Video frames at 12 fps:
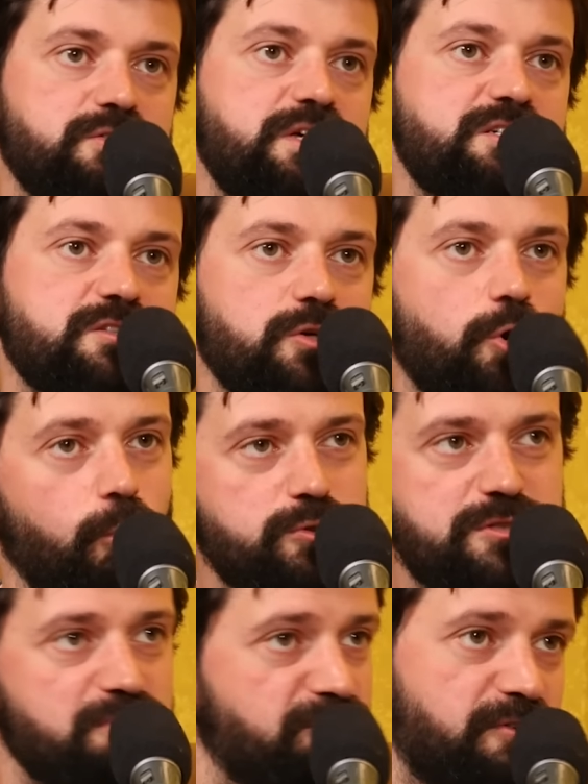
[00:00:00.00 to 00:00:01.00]
so these are the
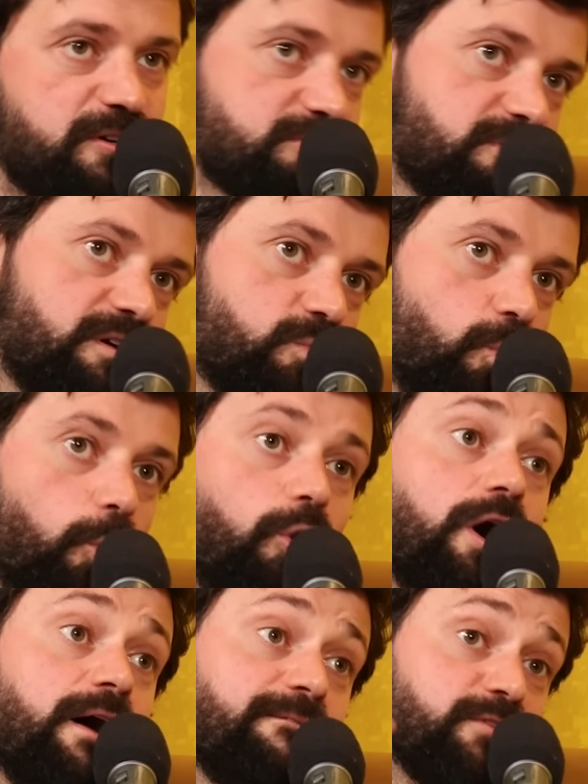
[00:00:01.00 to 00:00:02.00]
causes of the First World
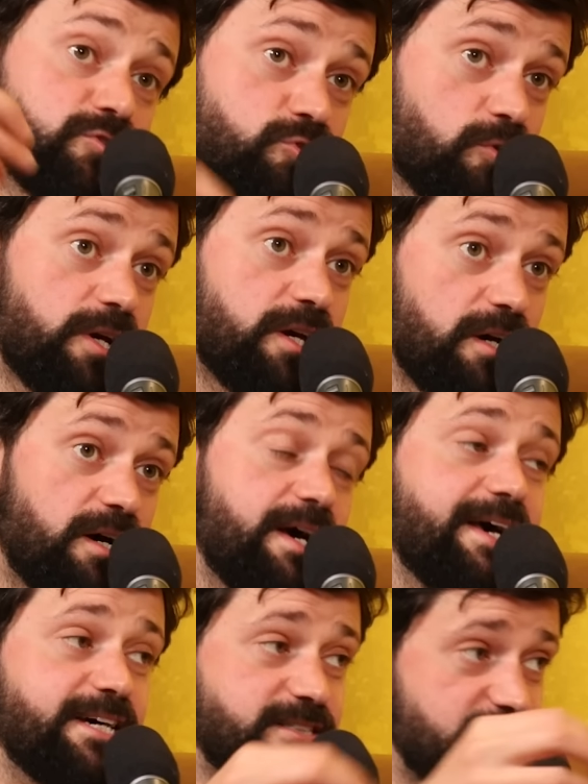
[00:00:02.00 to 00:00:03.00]
War. The trigger
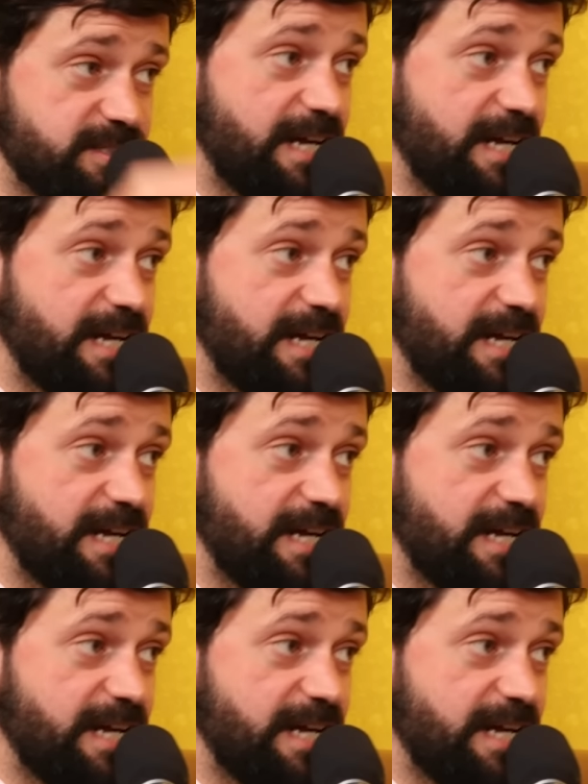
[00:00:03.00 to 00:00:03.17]
is the